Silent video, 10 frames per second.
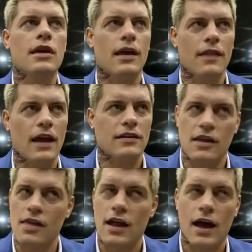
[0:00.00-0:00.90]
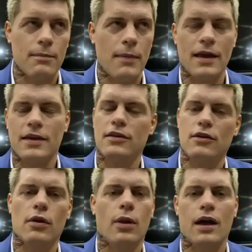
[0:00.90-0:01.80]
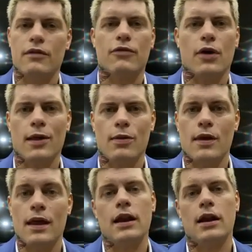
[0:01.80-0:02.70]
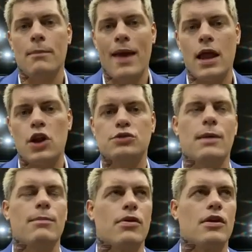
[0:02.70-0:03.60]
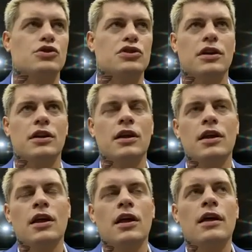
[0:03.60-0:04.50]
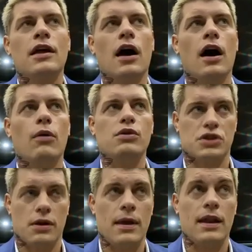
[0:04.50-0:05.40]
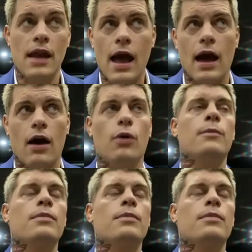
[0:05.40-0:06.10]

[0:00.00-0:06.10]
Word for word: and that does not make you a lot of friends and in a management position uh, which i'm in now